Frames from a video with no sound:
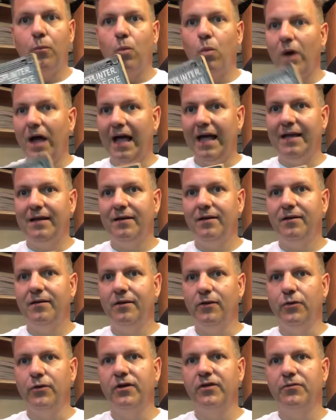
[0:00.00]
when
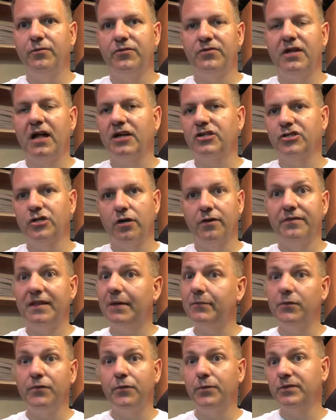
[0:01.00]
Lucas was not sure if
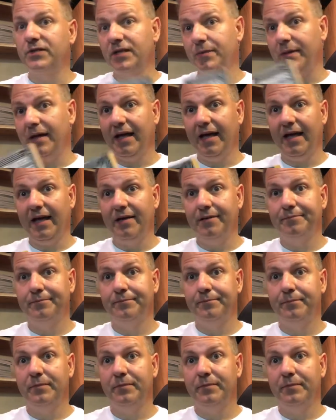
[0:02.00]
that movie was going to be a hit.